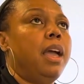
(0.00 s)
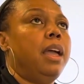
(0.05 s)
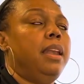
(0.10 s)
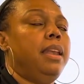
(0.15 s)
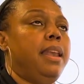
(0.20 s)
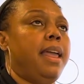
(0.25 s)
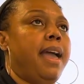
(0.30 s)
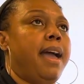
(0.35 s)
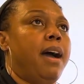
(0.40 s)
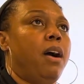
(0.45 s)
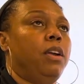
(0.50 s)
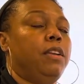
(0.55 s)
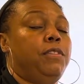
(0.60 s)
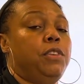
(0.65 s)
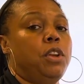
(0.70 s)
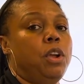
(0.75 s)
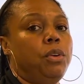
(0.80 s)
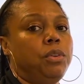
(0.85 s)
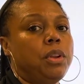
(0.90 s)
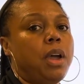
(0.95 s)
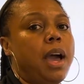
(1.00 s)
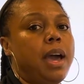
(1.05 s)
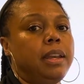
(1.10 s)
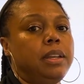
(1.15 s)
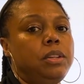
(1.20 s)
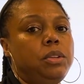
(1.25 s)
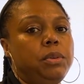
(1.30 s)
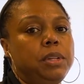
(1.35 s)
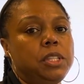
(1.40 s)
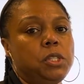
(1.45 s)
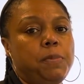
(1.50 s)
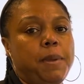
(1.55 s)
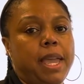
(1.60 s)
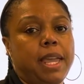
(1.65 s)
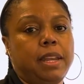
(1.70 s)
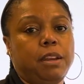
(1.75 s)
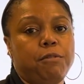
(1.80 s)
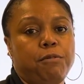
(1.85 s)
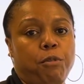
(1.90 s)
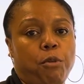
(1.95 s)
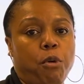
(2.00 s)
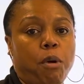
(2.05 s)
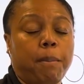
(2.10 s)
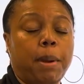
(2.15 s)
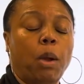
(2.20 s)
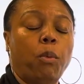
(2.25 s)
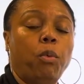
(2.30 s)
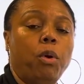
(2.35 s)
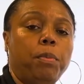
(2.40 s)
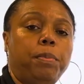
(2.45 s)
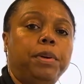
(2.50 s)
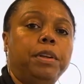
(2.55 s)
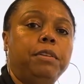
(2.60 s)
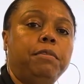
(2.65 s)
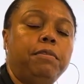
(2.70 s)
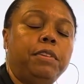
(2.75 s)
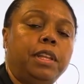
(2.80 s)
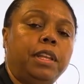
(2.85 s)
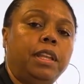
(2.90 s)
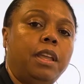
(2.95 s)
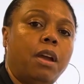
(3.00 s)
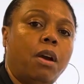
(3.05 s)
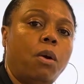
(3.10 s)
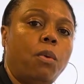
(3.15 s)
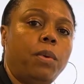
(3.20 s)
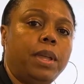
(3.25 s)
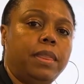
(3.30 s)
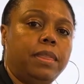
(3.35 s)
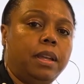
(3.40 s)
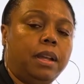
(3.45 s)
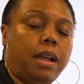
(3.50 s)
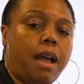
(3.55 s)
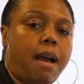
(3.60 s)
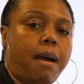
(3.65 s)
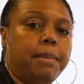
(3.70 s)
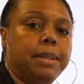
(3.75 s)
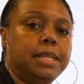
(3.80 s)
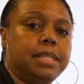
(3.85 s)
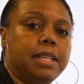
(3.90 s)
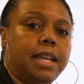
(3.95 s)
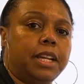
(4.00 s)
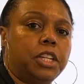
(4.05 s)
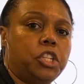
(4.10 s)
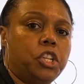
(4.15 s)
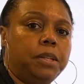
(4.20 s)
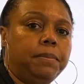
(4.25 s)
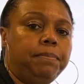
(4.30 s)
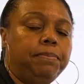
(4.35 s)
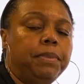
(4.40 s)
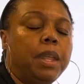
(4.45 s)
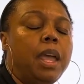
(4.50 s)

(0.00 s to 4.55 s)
Now, if you don't know how to do expanded form, I will put a video in the comment section